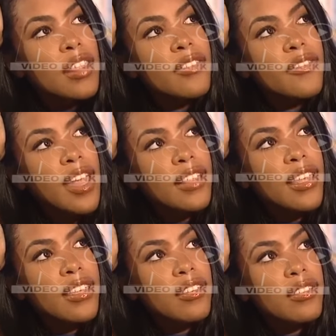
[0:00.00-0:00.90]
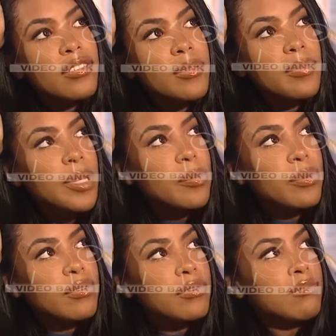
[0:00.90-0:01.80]
The fact that, you know, some
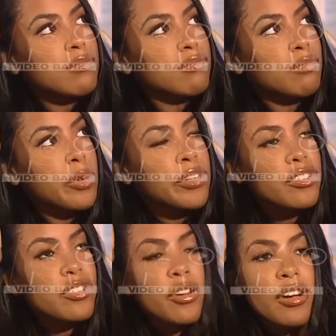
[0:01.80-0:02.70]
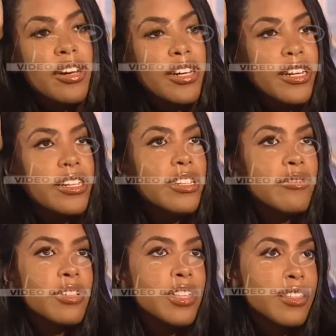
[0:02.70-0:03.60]
people weren't sure and didn't
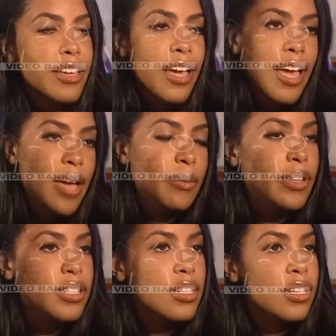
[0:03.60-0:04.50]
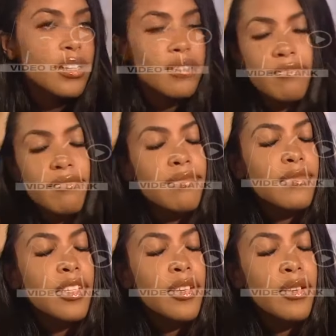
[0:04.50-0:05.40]
really think I had what it took,
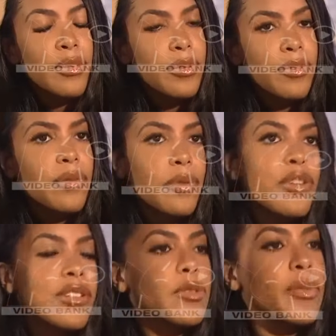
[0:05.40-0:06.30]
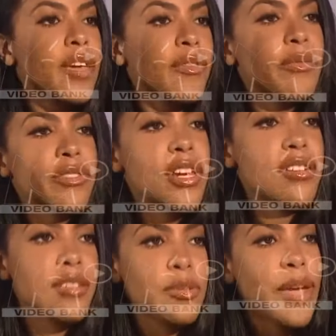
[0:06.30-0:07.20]
you know, of course it was painful.
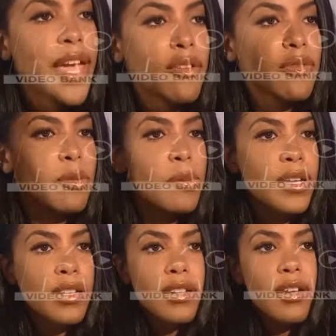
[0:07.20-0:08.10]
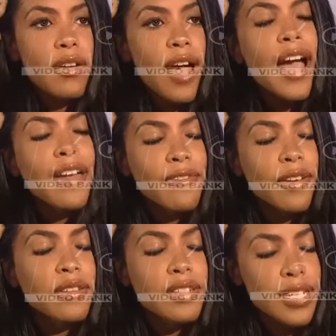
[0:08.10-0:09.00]
Rejection is painful, but, you know, I
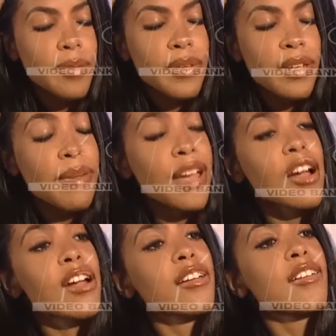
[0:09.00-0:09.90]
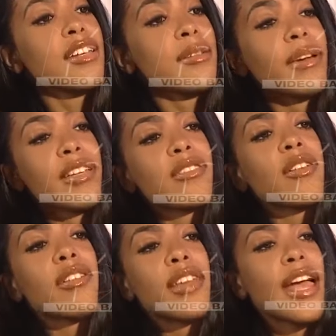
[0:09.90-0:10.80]
felt deep in my heart and in my
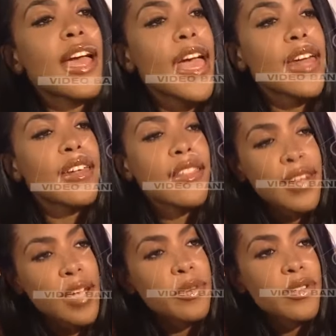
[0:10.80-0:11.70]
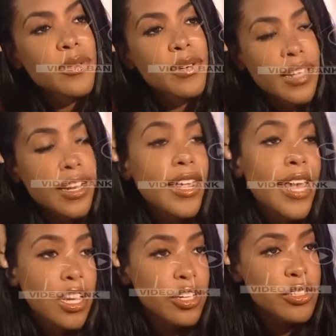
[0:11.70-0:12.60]
soul that I had it and that I would do it and that
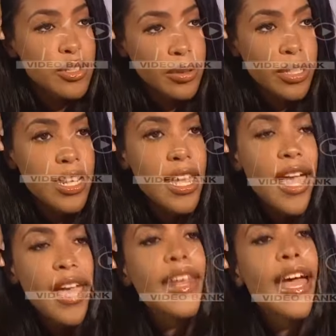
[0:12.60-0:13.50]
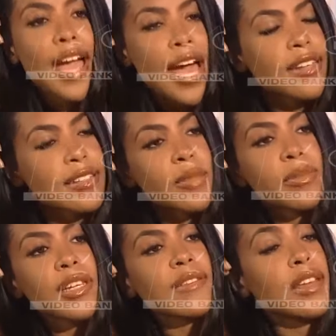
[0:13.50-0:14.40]
I could do it. And I honestly
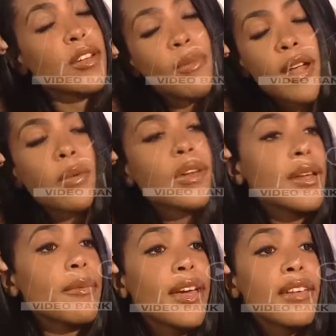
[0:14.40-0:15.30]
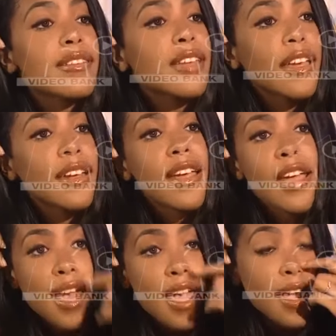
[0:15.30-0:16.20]
believed that no matter what anybody said.
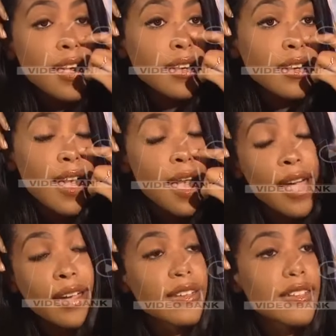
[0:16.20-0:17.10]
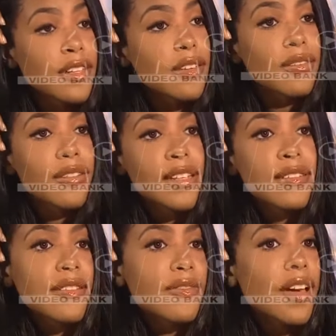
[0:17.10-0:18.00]
And I continued. I
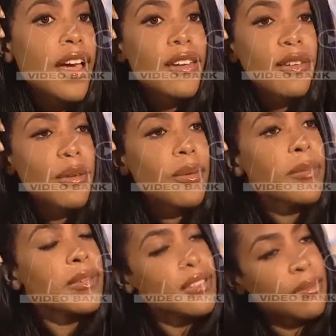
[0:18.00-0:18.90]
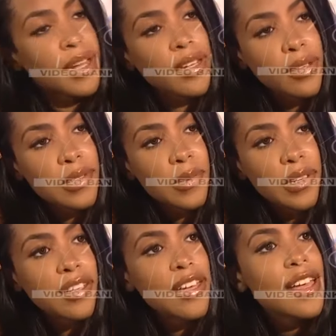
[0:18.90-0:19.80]
said, fine, you don't want me, somebody else
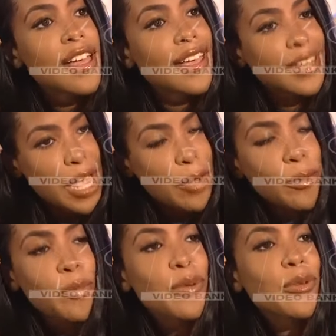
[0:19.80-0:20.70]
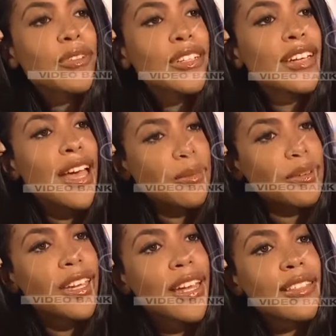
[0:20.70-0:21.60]
will. And I will prove it. I will
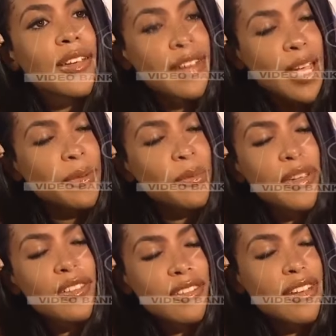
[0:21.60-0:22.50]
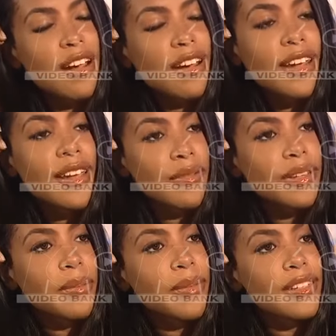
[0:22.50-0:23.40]
get out there and I will be a star. And I
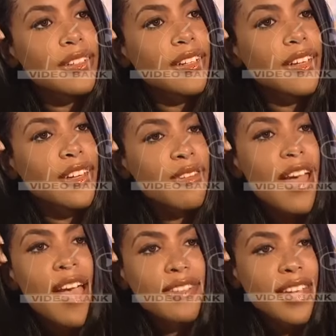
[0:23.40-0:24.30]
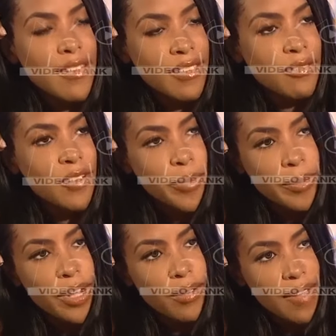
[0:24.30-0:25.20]
really meant it. And you have to have that frame of
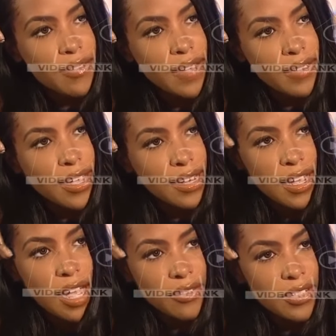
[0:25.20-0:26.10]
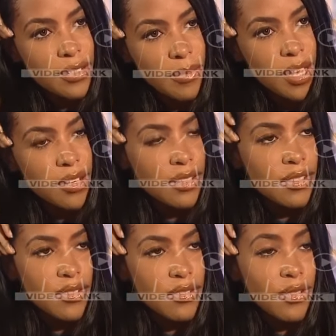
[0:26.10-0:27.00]
mind. You have to have that kind of confidence to make it in this
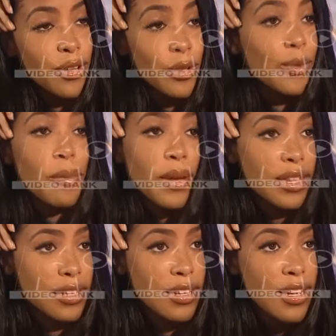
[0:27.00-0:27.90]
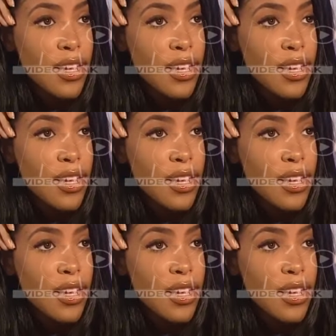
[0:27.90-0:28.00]
industry, or you won't make it.